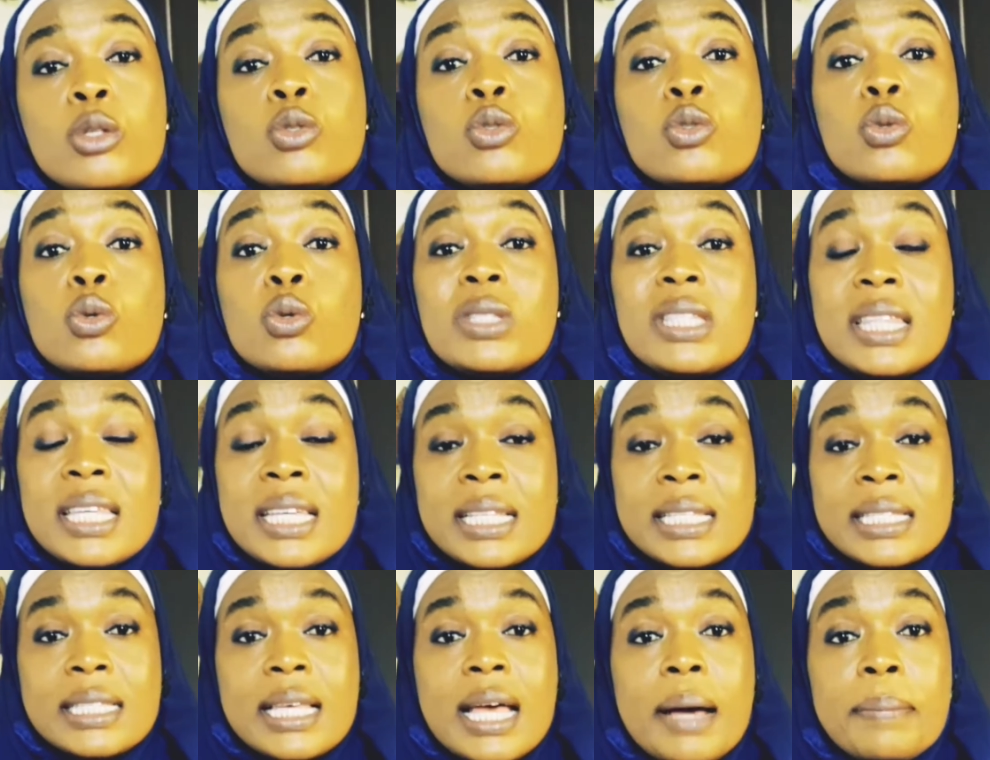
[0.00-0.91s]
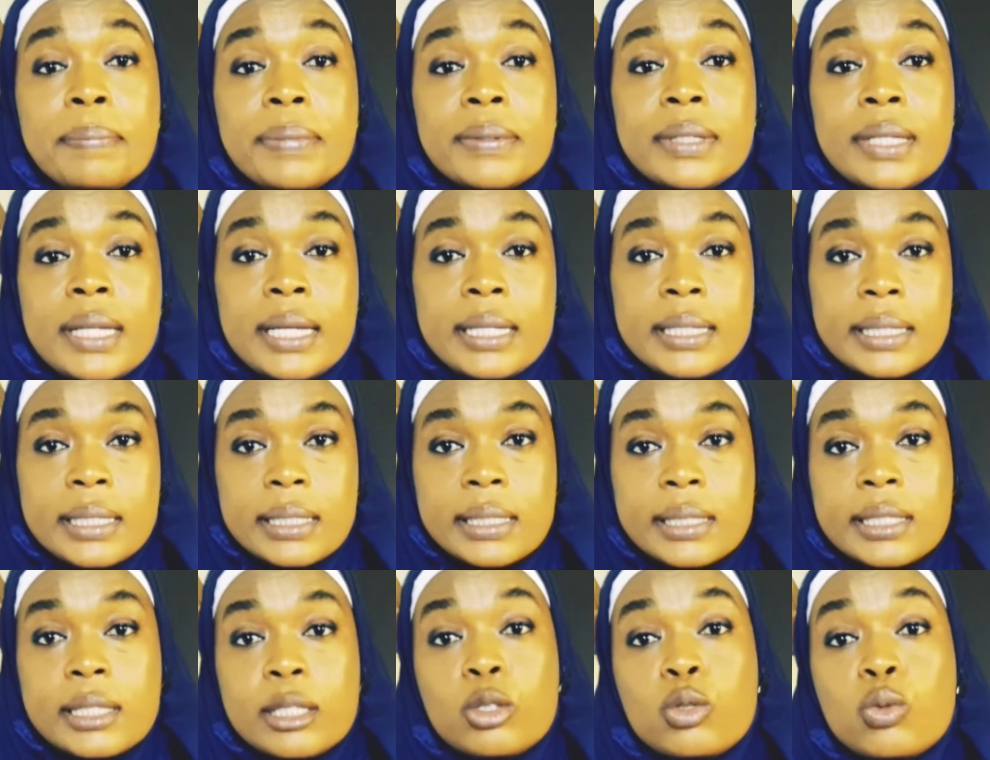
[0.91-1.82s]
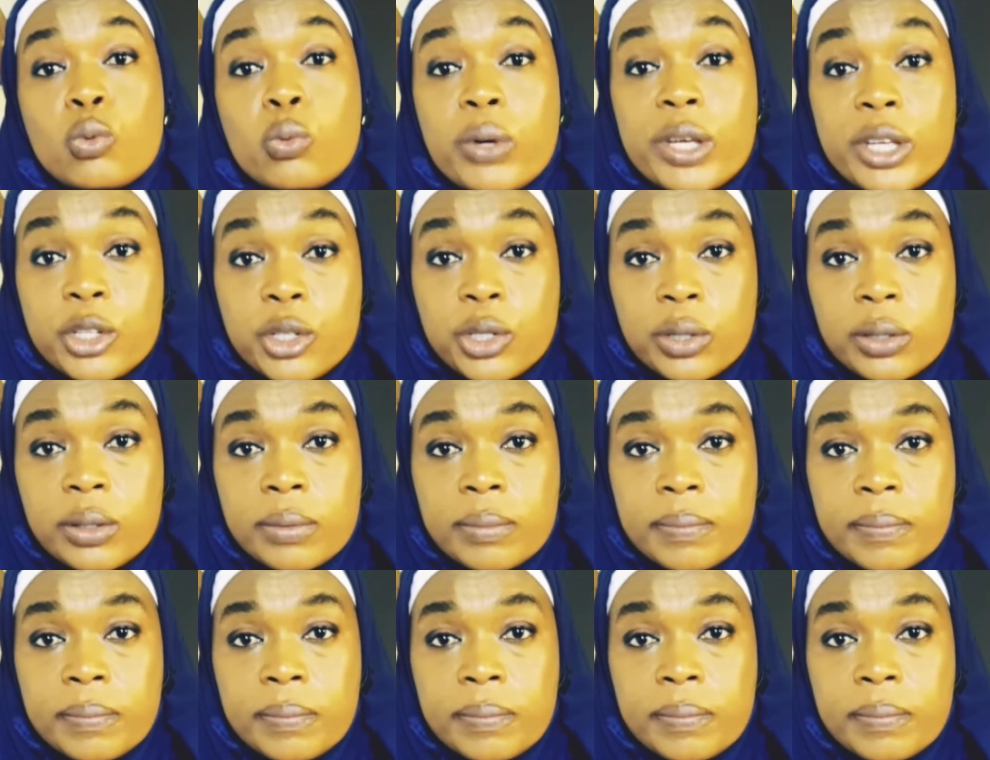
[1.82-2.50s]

Two things happen in this situation.